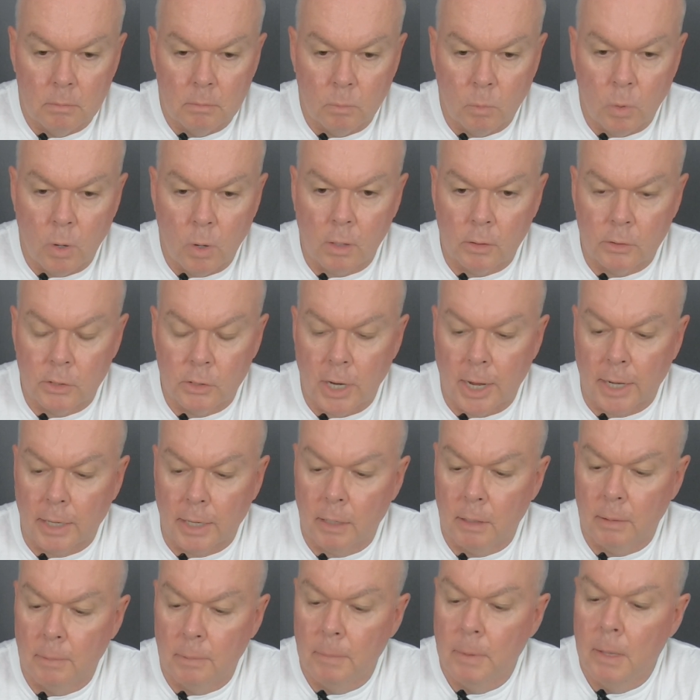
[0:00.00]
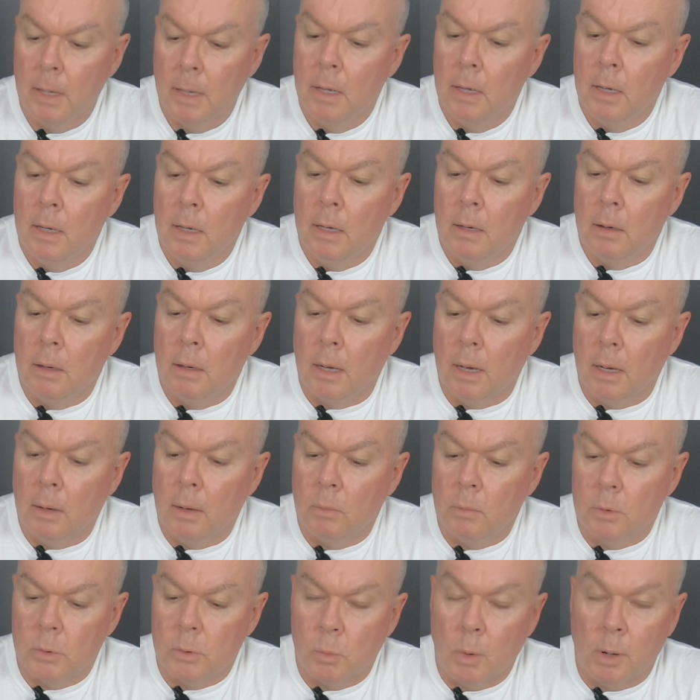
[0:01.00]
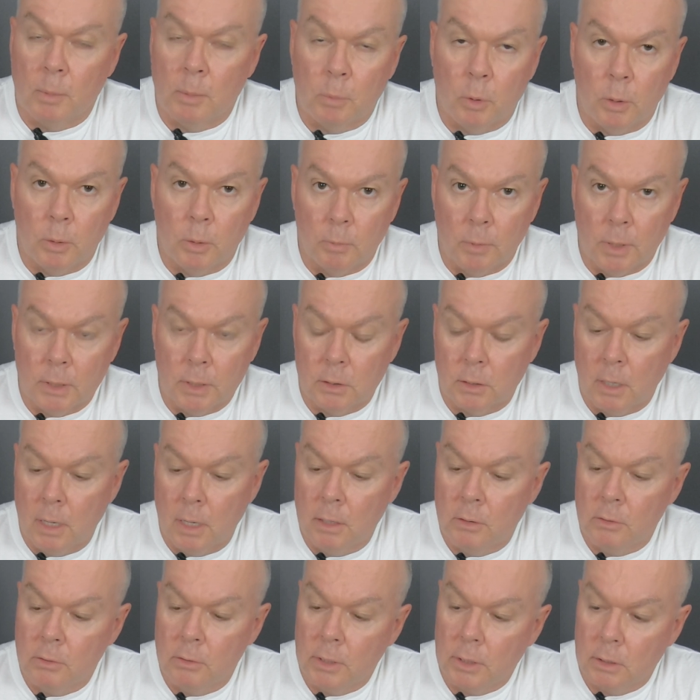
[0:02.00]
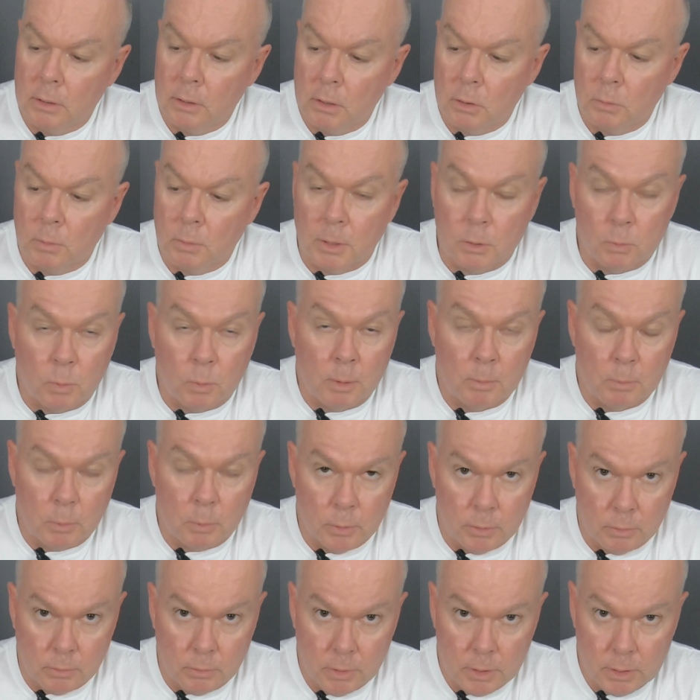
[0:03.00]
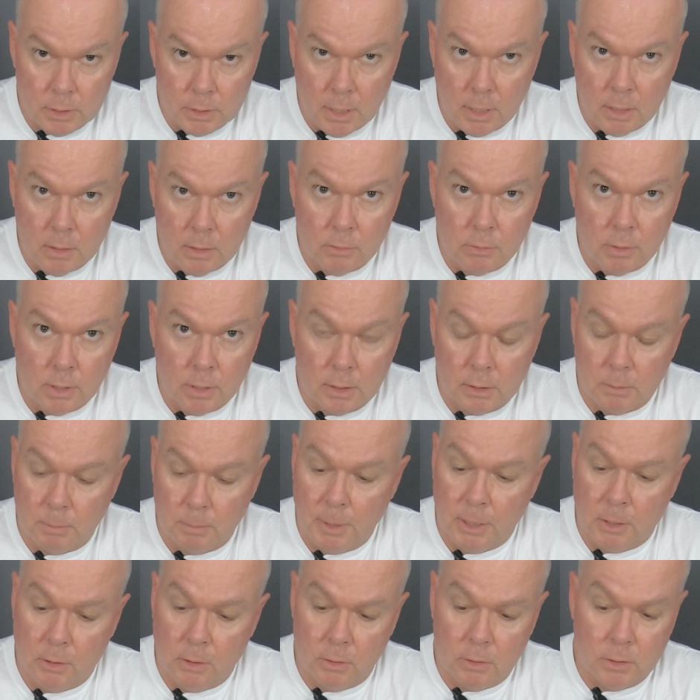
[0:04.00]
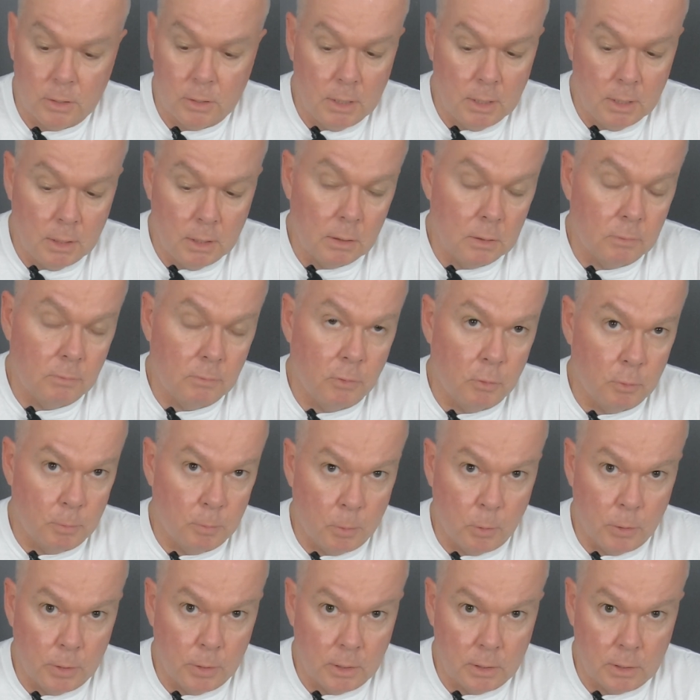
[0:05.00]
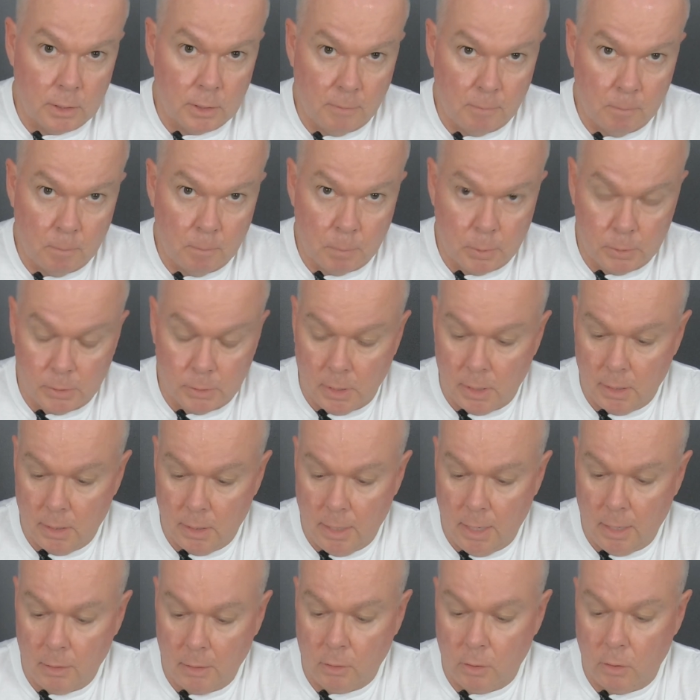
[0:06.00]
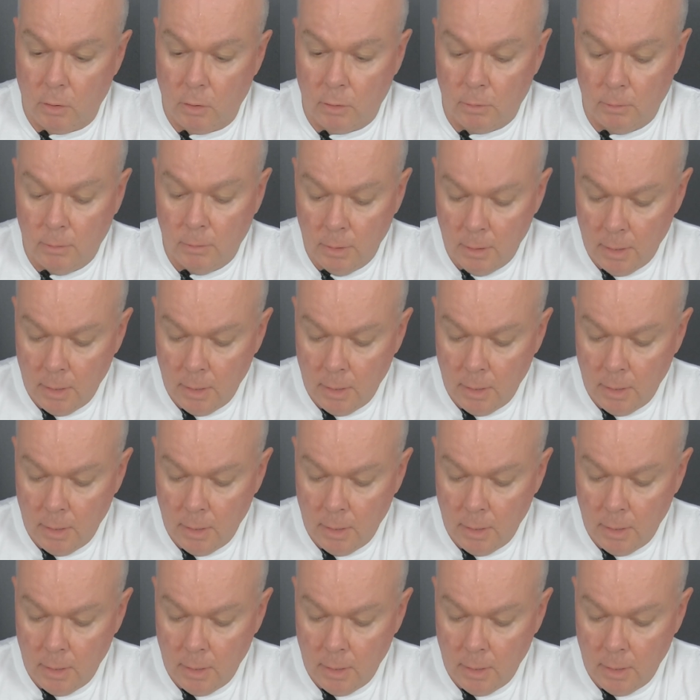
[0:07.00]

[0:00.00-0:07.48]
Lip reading: Wild Yak was 1.1 standard drinks. This one's 1.3 standard drinks because it is 4.7% alcohol.